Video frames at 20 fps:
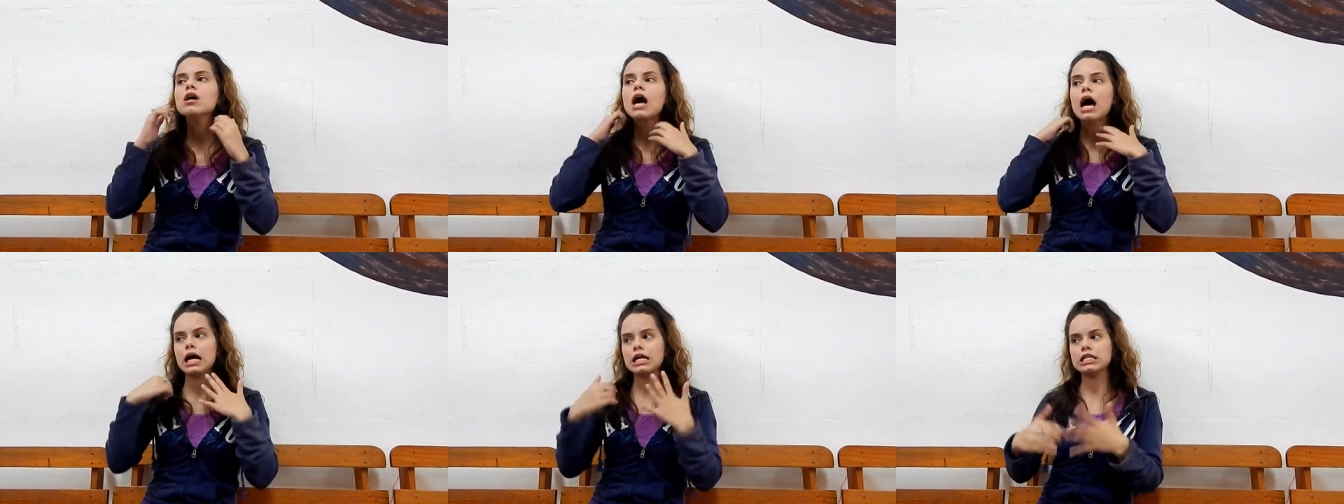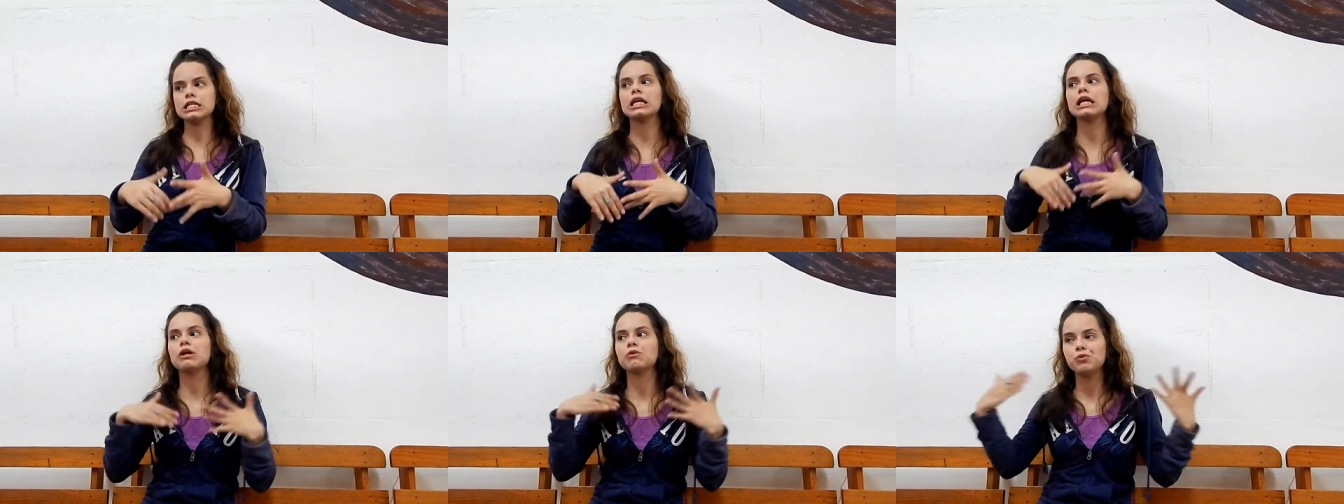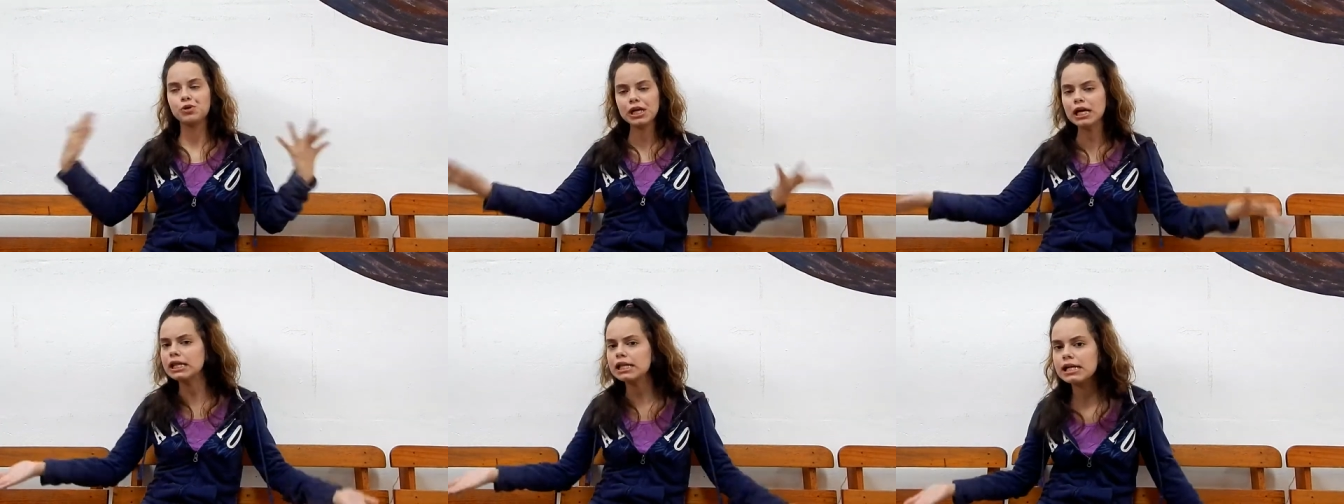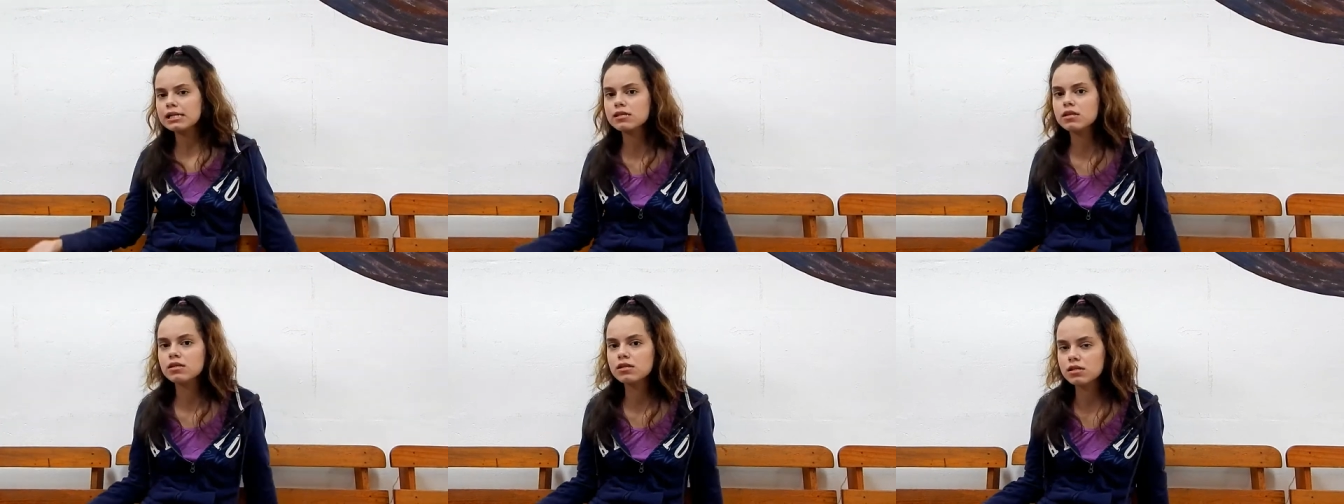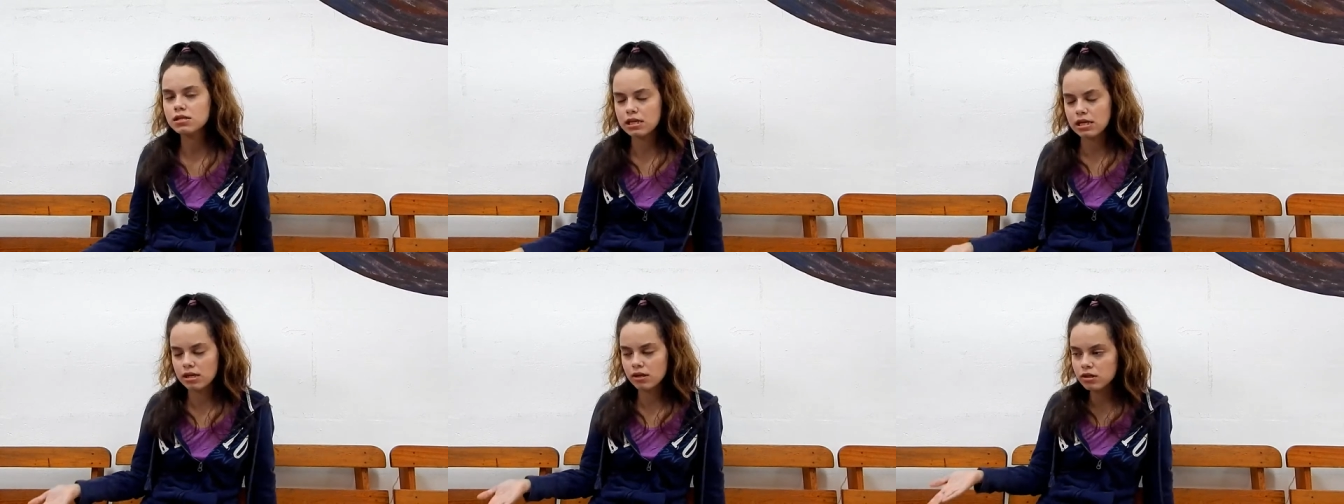And she realizes
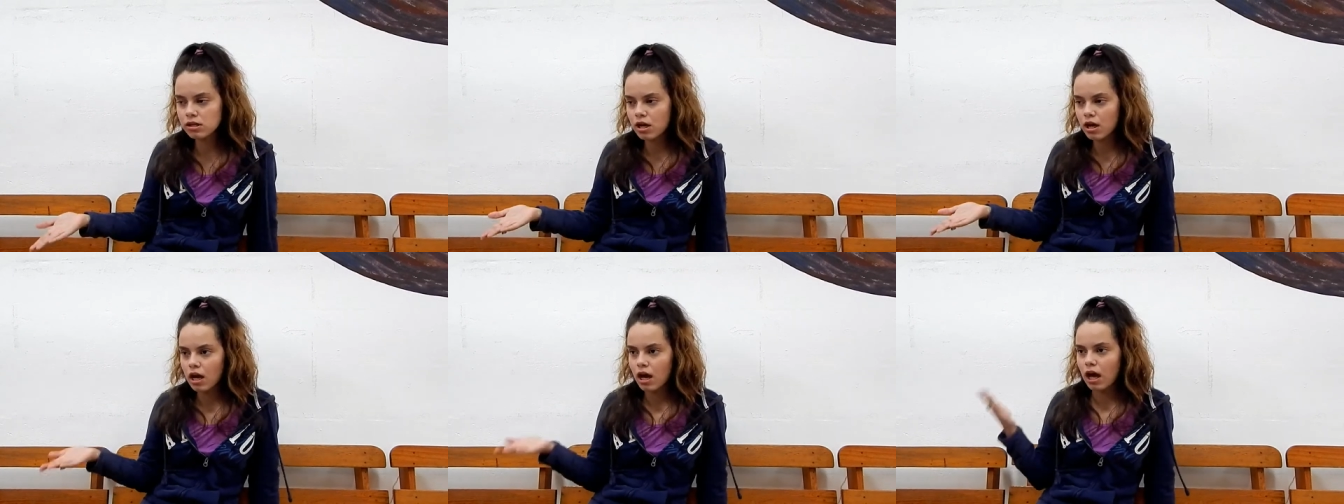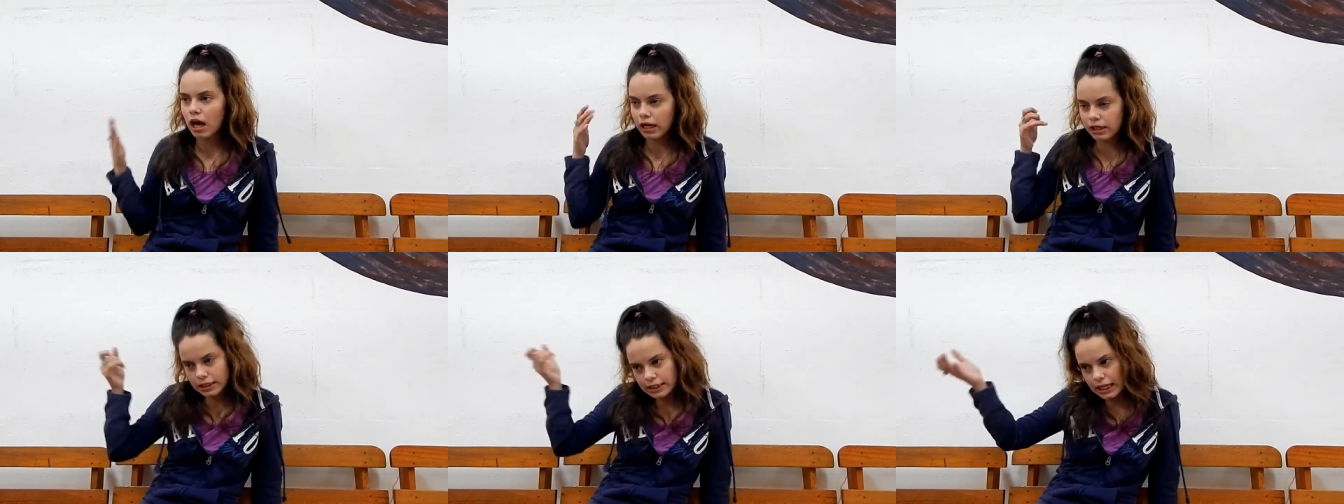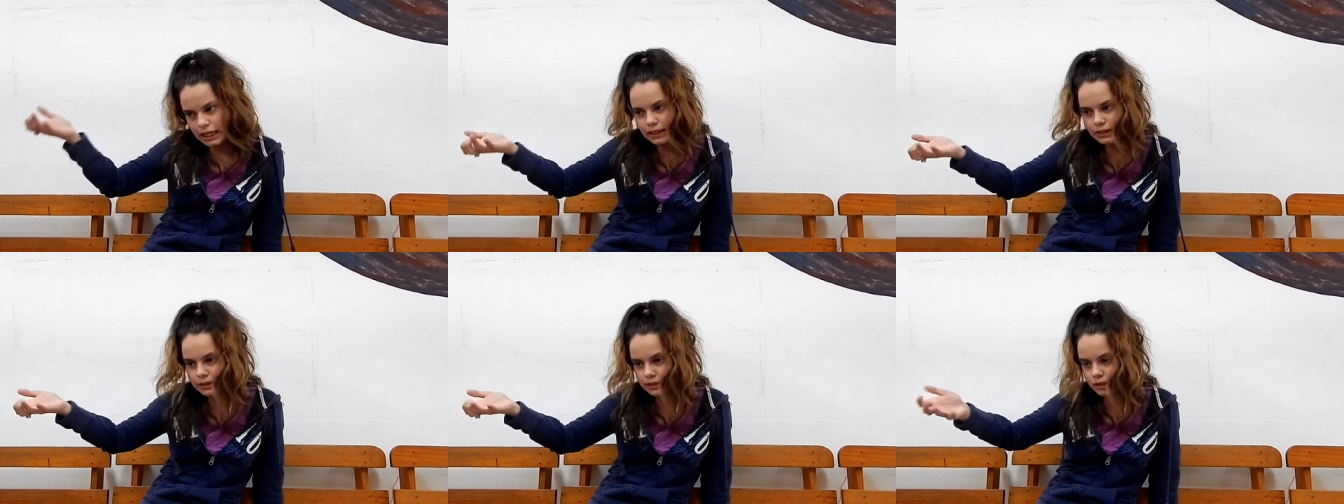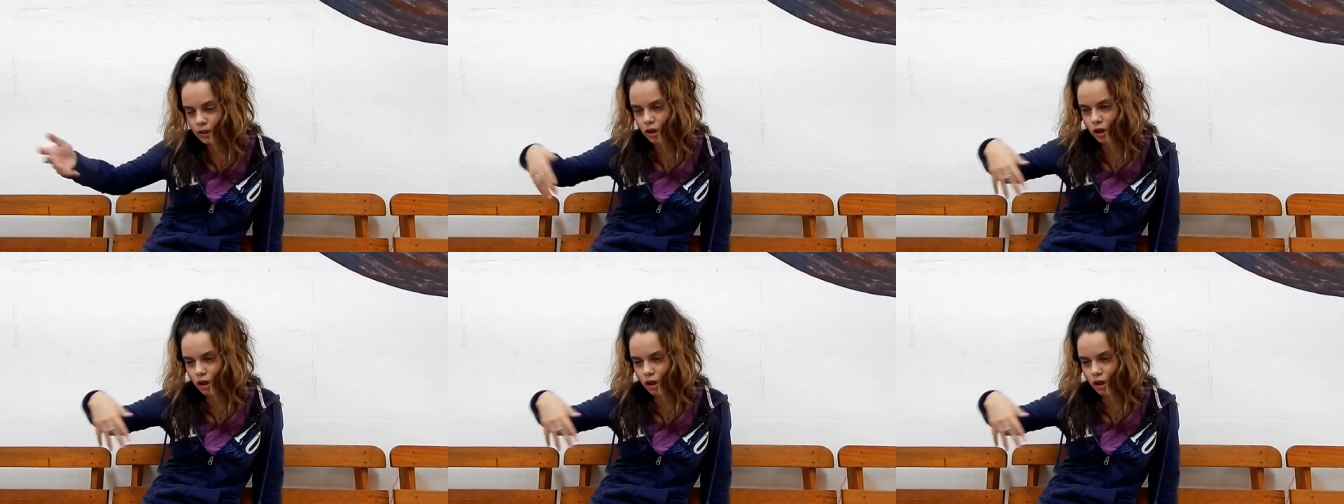this and then